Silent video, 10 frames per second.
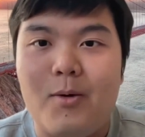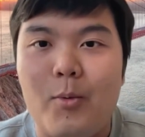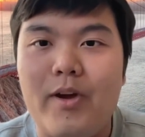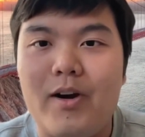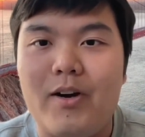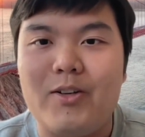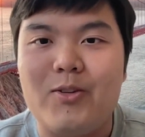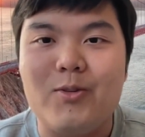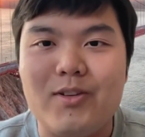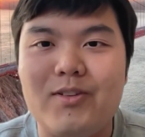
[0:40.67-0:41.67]
we are
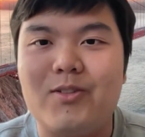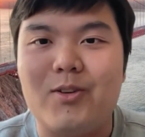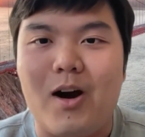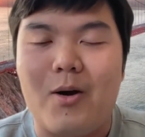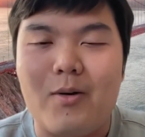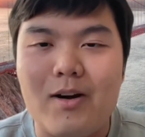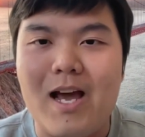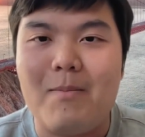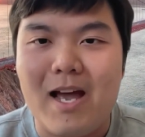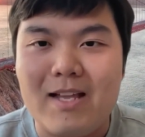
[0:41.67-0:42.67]
doing so our
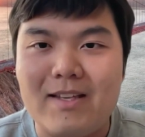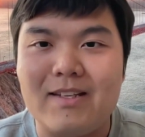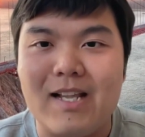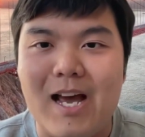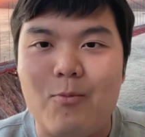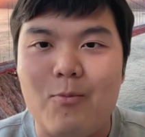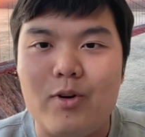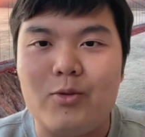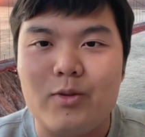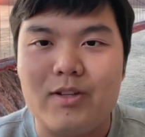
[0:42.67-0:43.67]
lab, Hansen Lab, we
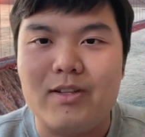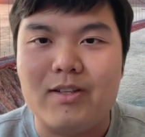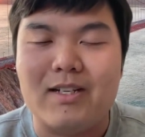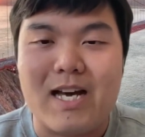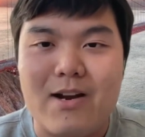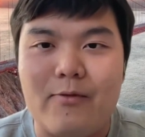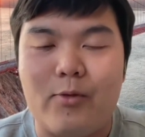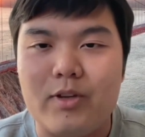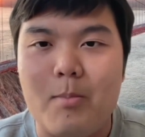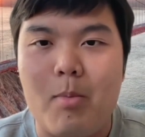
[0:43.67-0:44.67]
are doing the
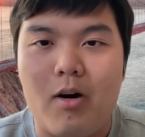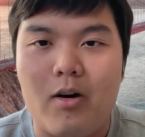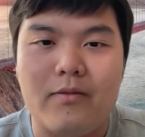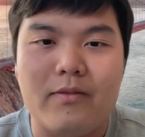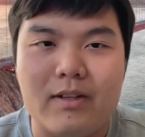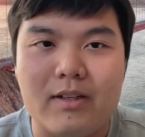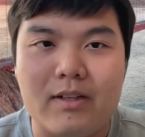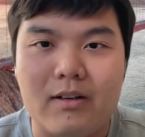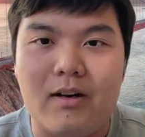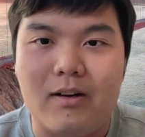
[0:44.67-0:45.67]
California part of
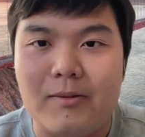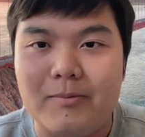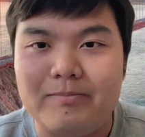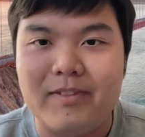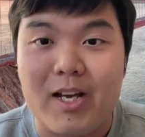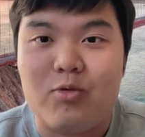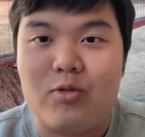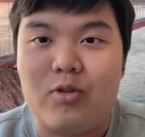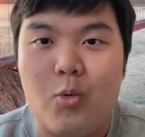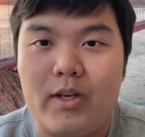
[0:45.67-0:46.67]
the
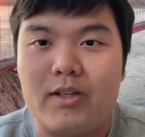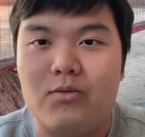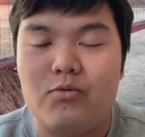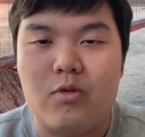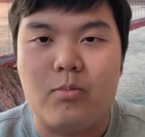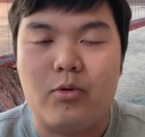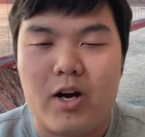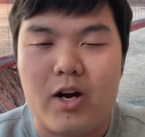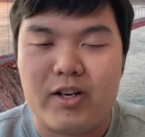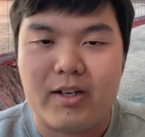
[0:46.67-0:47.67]
electrical weed control
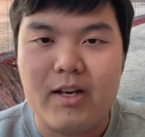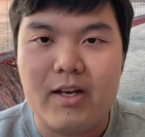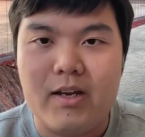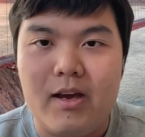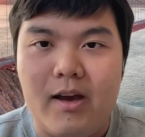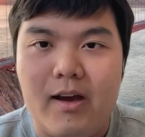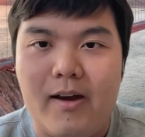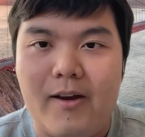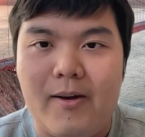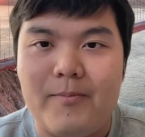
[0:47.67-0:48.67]
project.
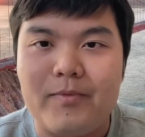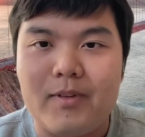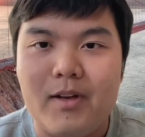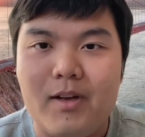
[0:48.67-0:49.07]
Um,